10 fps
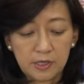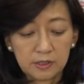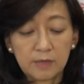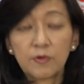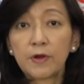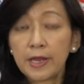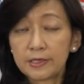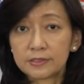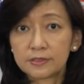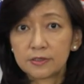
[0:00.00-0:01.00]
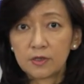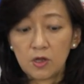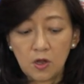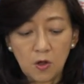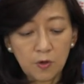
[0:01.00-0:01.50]
Number
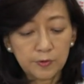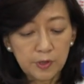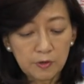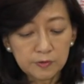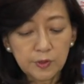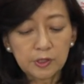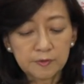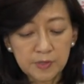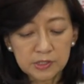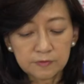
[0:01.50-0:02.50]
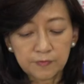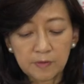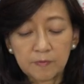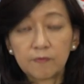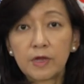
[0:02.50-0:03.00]
eight,Although documents
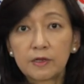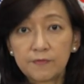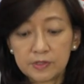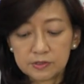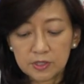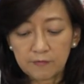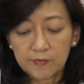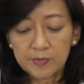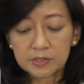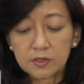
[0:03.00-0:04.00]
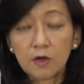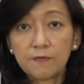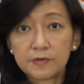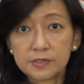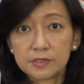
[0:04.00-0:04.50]
from relevant government
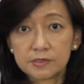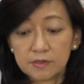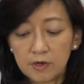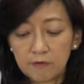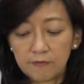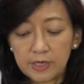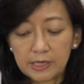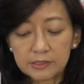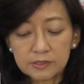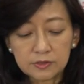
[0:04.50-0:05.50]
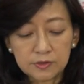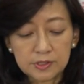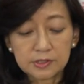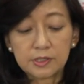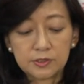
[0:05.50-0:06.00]
offices relating to
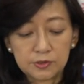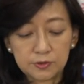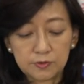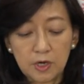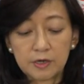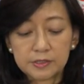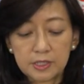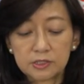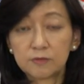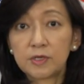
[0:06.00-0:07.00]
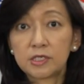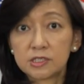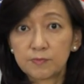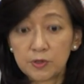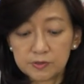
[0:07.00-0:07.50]
this issue are said to be
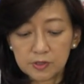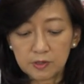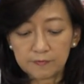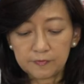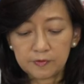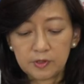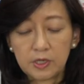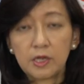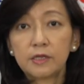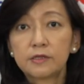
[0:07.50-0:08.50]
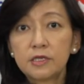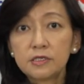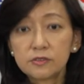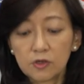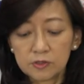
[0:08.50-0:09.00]
disposed of,
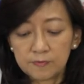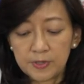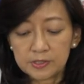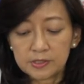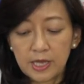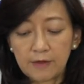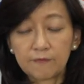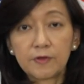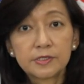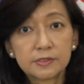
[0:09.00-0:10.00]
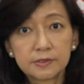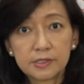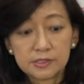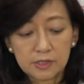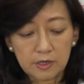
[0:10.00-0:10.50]
these documents have
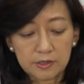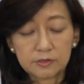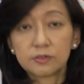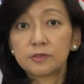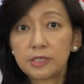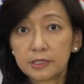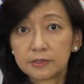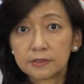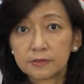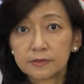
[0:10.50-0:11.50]
recently started to leak.